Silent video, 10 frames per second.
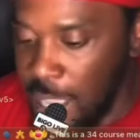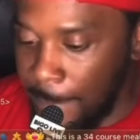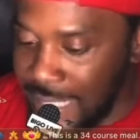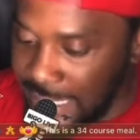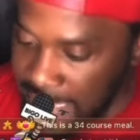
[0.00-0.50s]

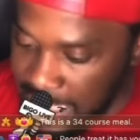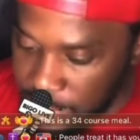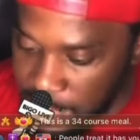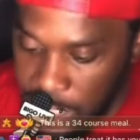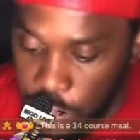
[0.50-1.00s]
But it says
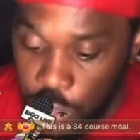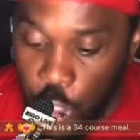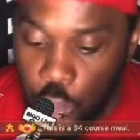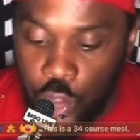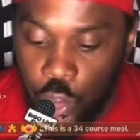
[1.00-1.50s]
right here,
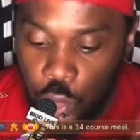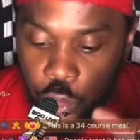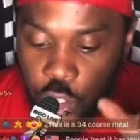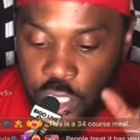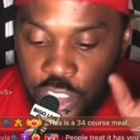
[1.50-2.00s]
those
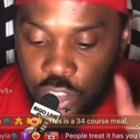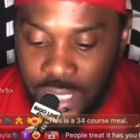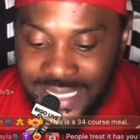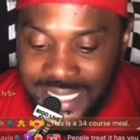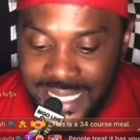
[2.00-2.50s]
who
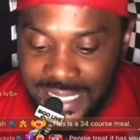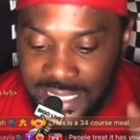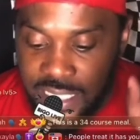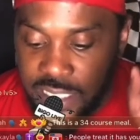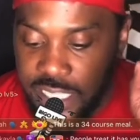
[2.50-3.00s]
trust in
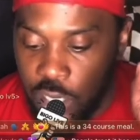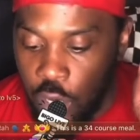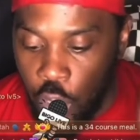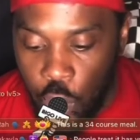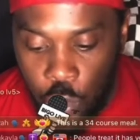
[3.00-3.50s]
their
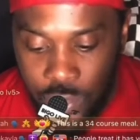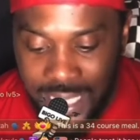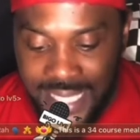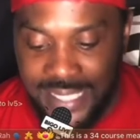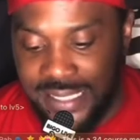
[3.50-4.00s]
own
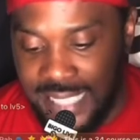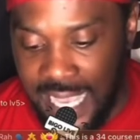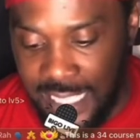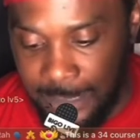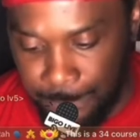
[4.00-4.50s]
insight